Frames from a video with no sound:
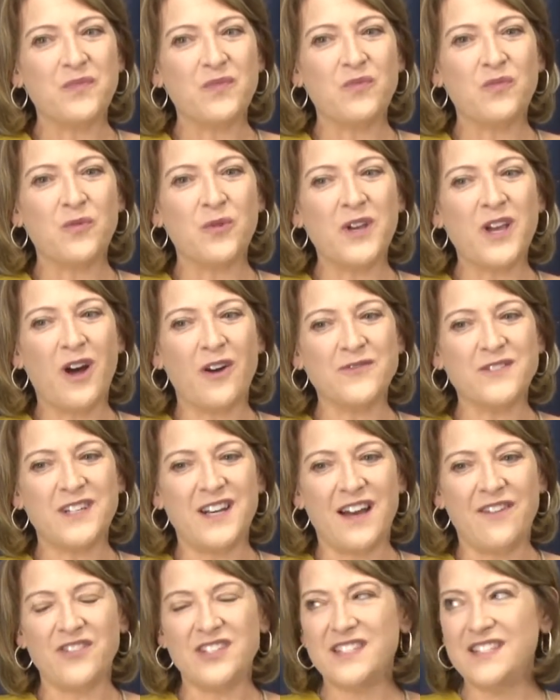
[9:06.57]
we often
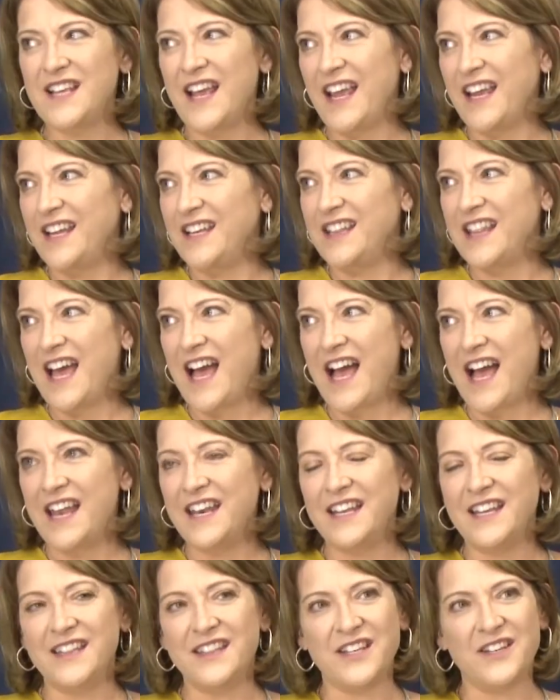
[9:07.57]
have a saying that
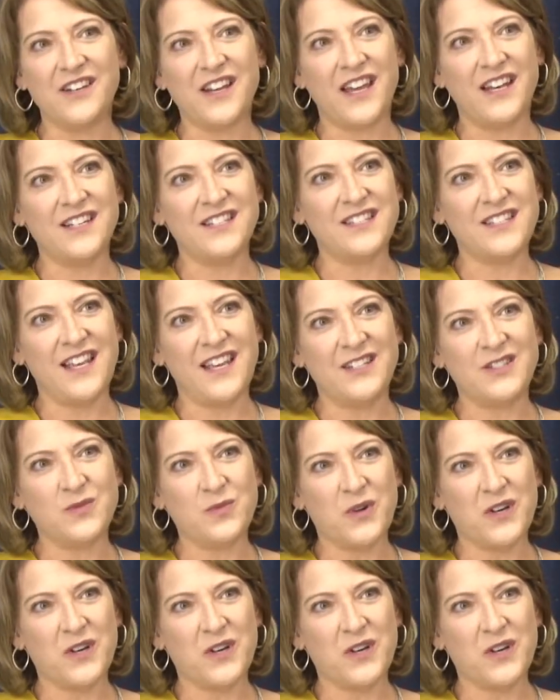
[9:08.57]
in the United States,